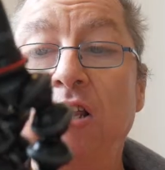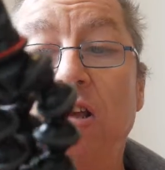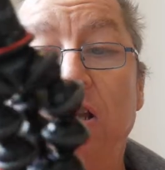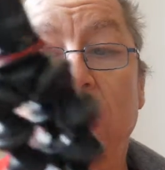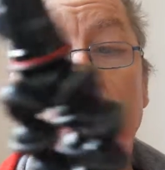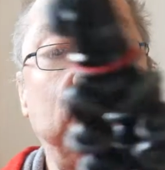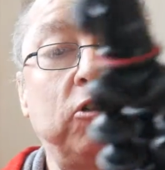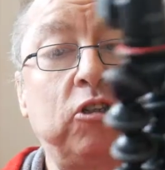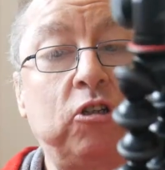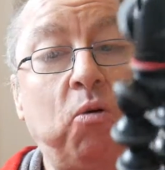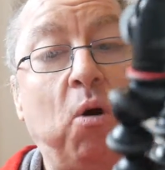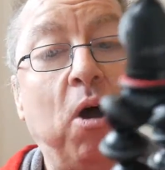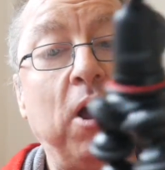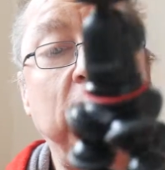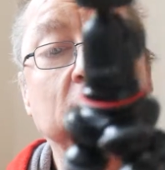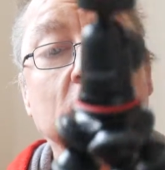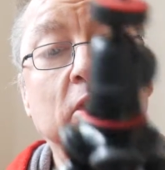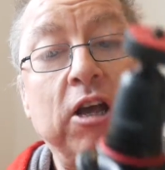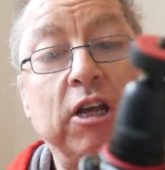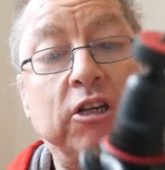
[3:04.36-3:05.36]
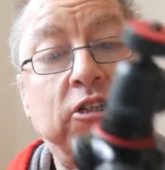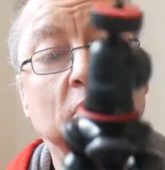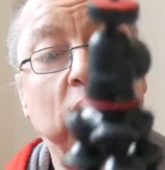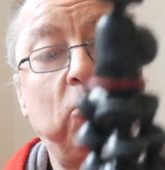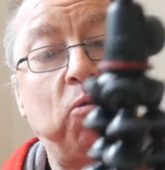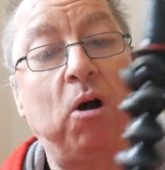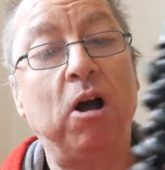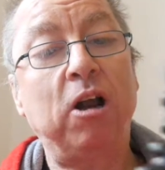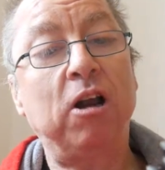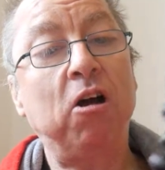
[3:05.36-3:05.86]
that it's quite nice. I
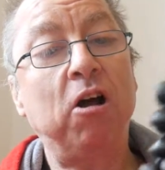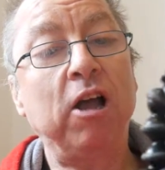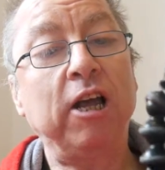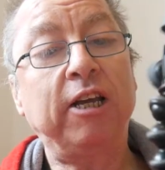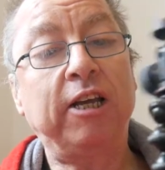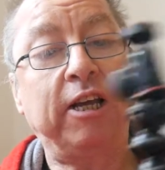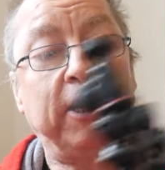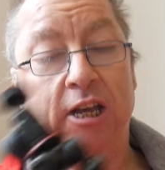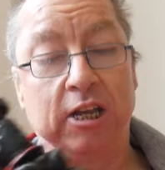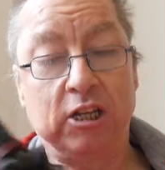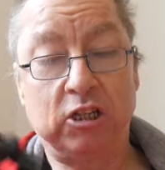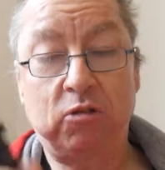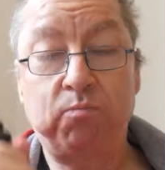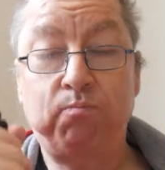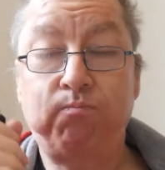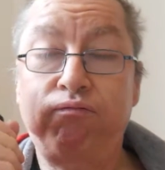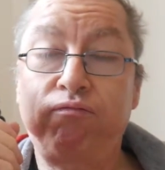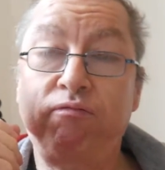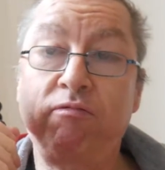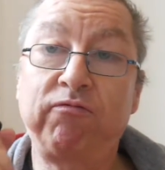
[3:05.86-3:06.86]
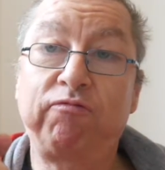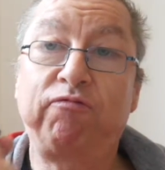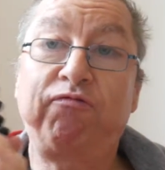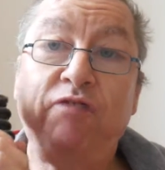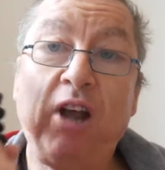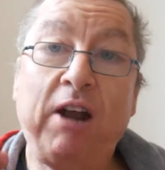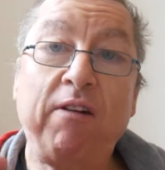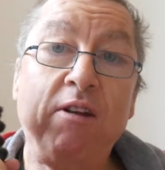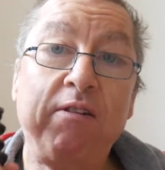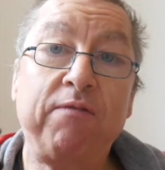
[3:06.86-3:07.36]
quite like it. It's
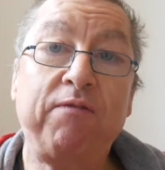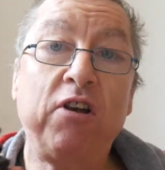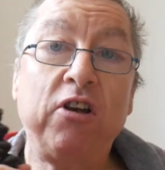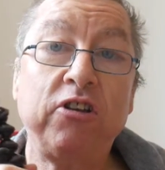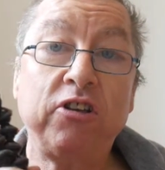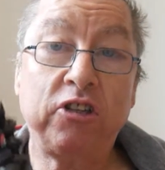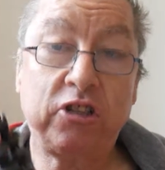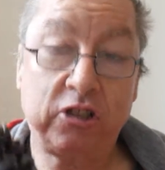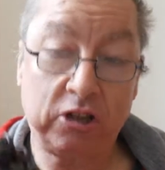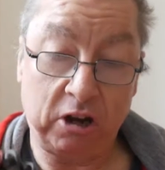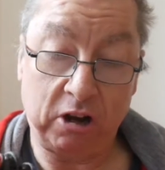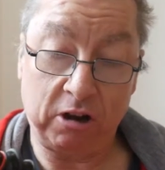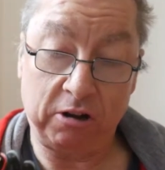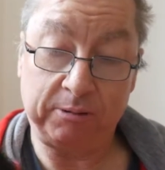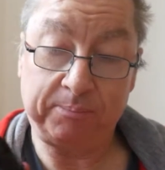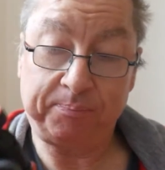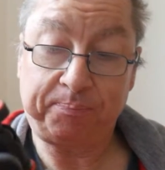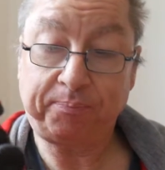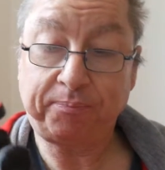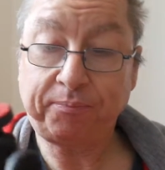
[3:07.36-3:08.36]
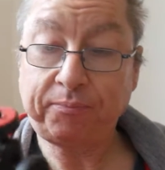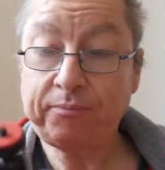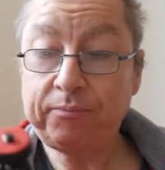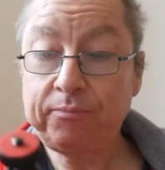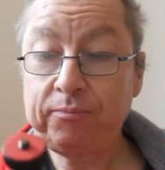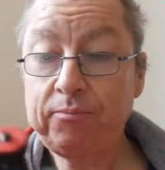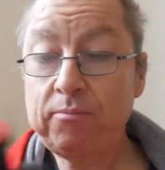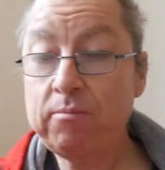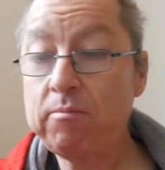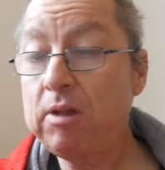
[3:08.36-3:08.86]
very versatile,
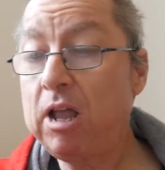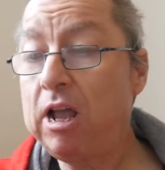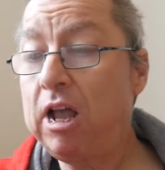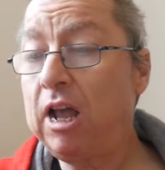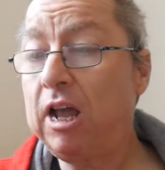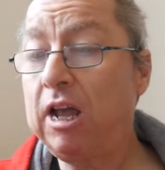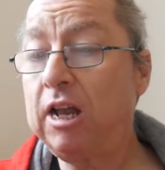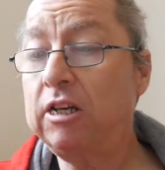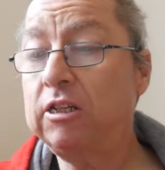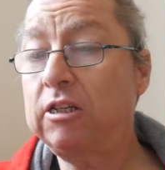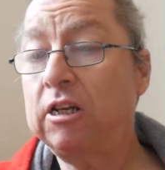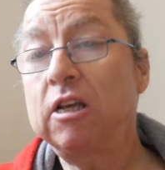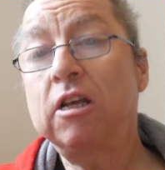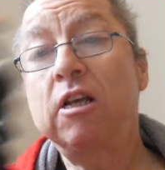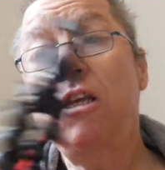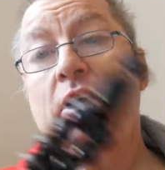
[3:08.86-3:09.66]
and